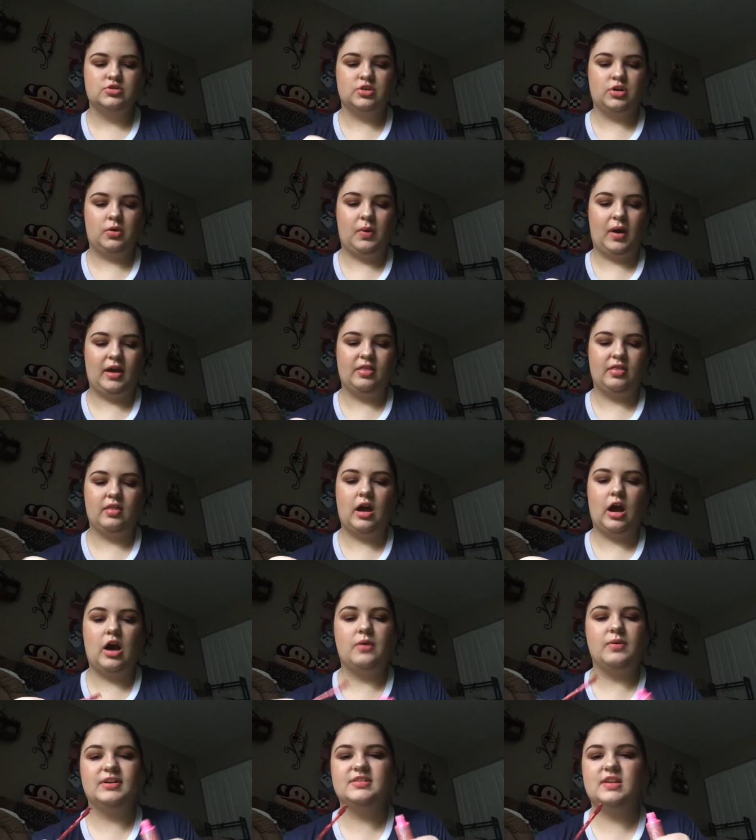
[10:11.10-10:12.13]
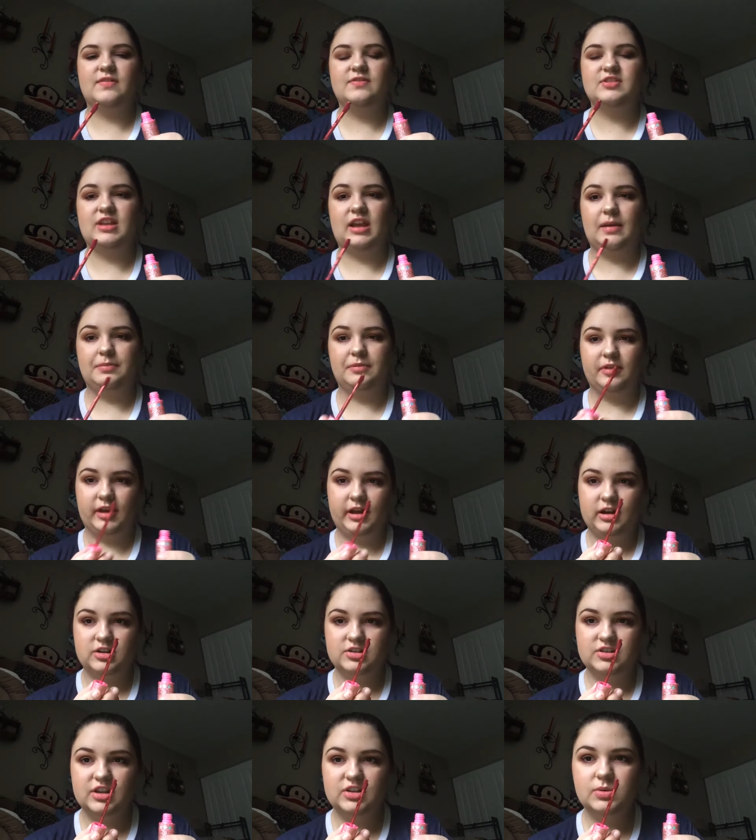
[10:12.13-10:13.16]
So I always love his
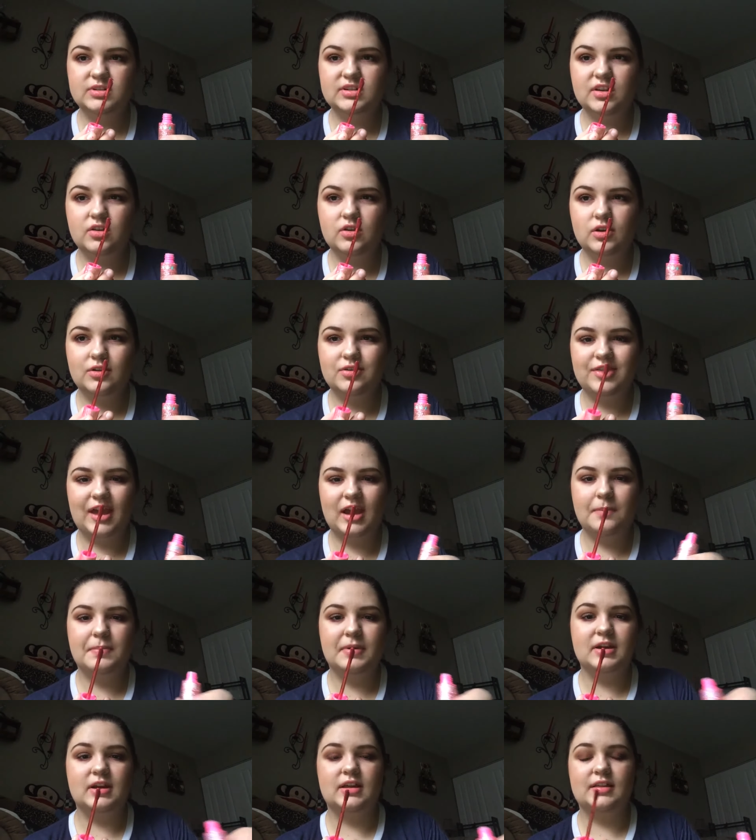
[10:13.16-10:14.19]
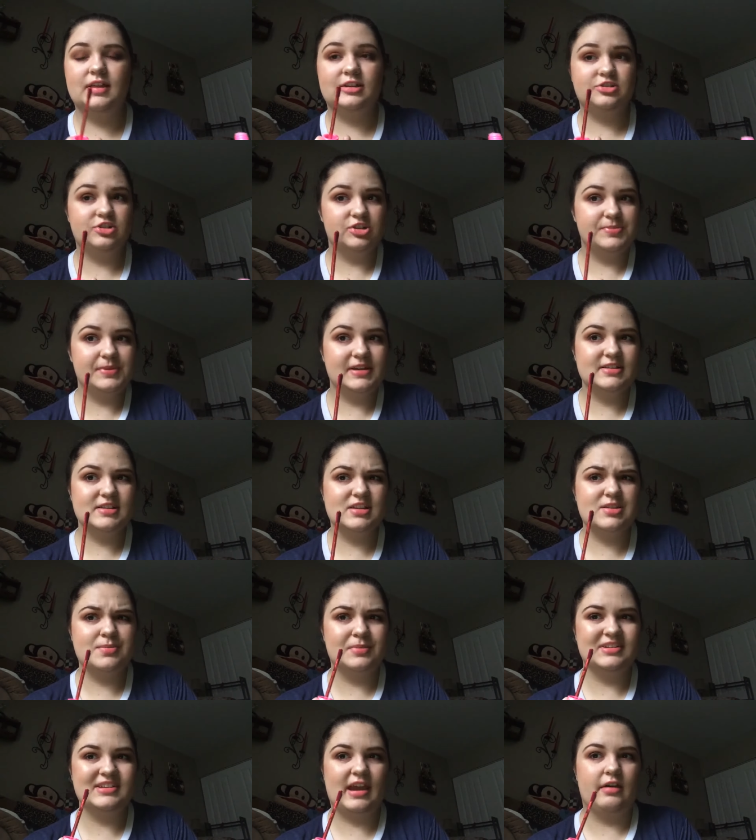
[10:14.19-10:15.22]
applicators. This one's a little thick, but that's just because
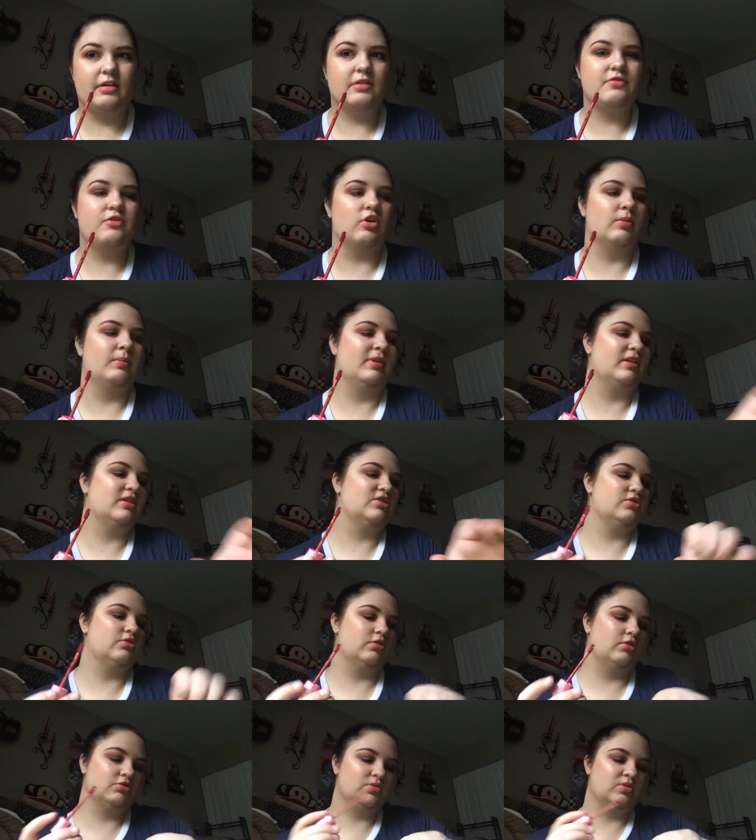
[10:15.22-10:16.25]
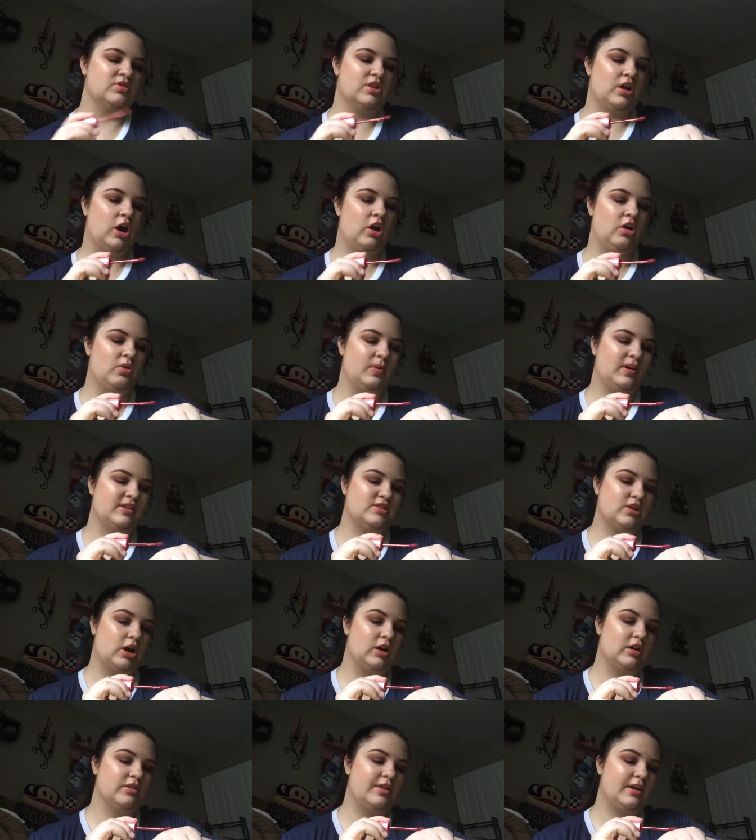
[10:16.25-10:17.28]
it's a metallic formula, so those ones always
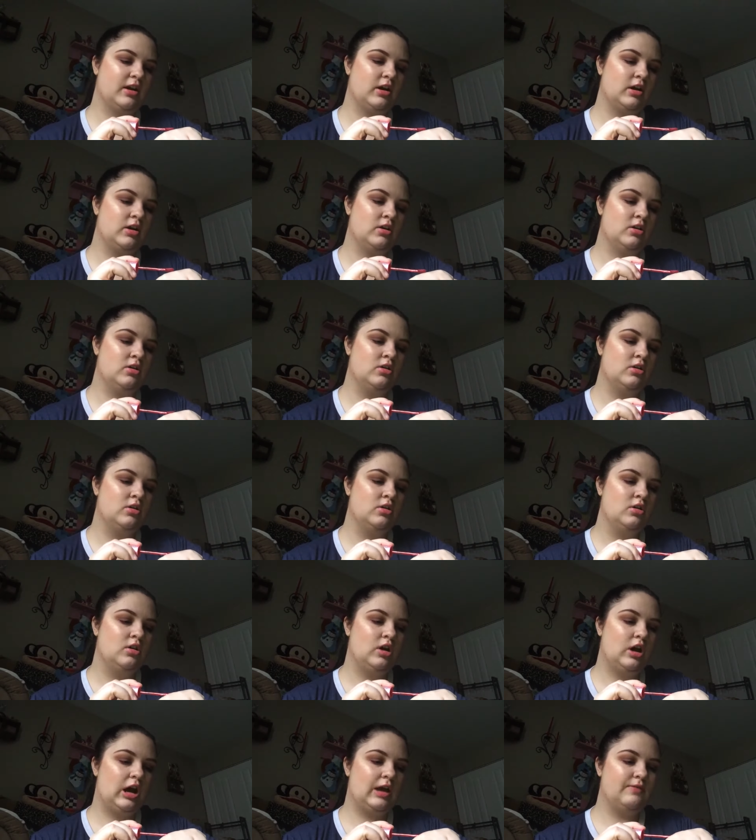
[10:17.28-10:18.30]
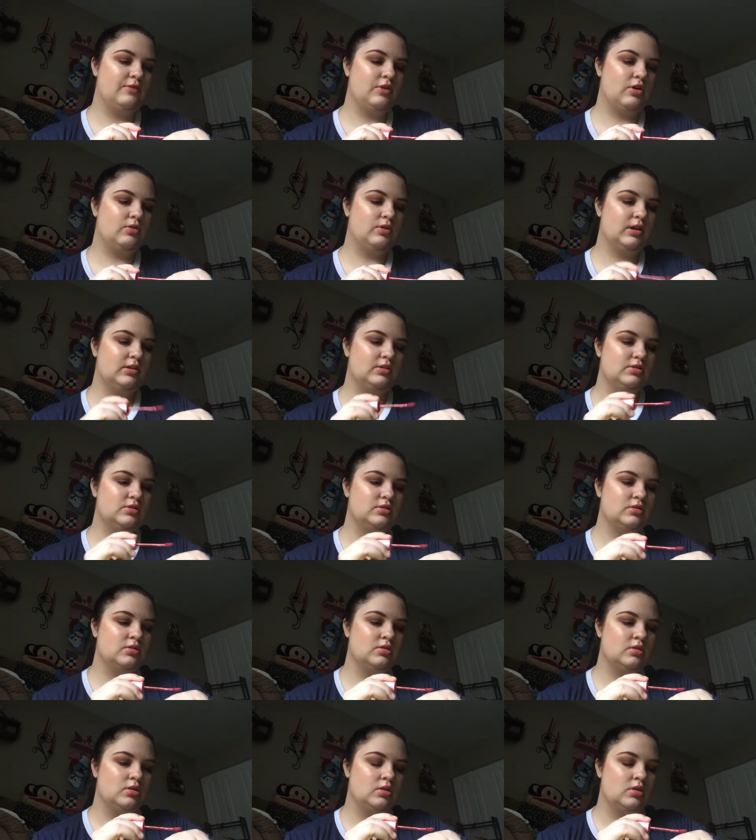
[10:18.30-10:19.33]
are thicker, I've
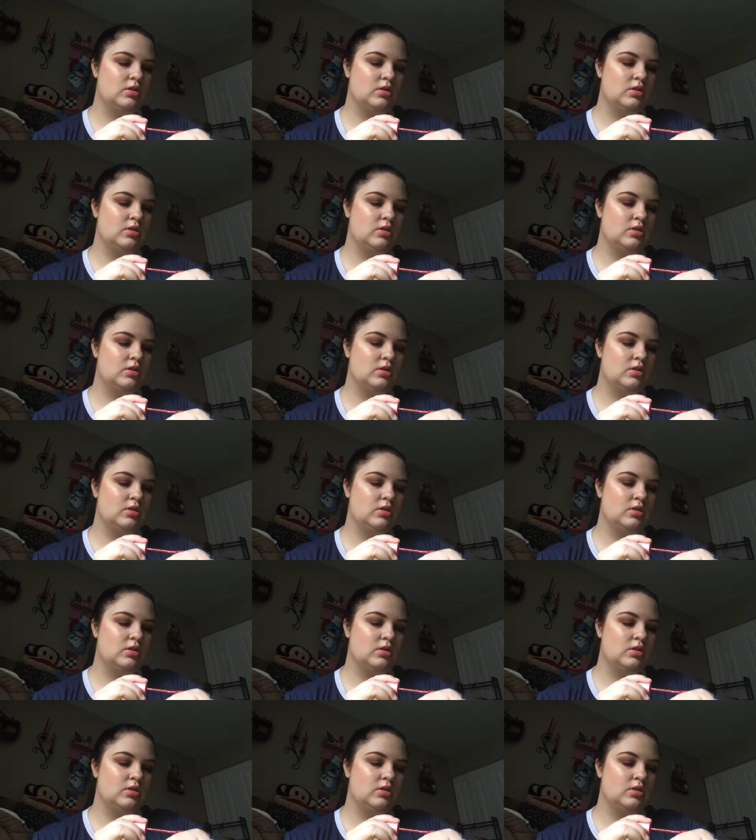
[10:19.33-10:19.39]
noticed.